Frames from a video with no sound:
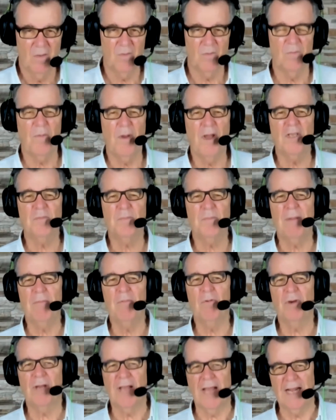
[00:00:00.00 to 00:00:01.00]
Most
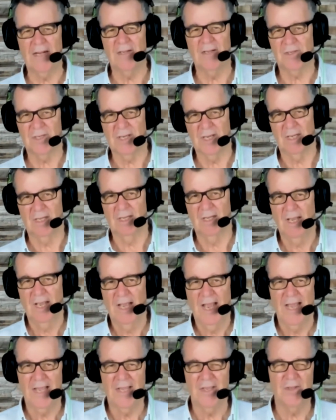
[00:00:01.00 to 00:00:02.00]
people can't sell.
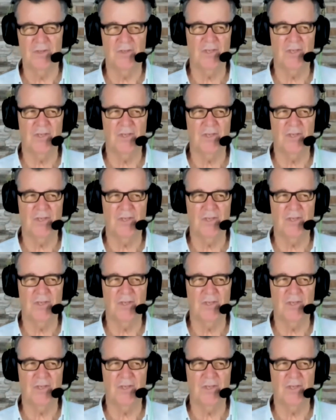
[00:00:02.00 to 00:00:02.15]
Are you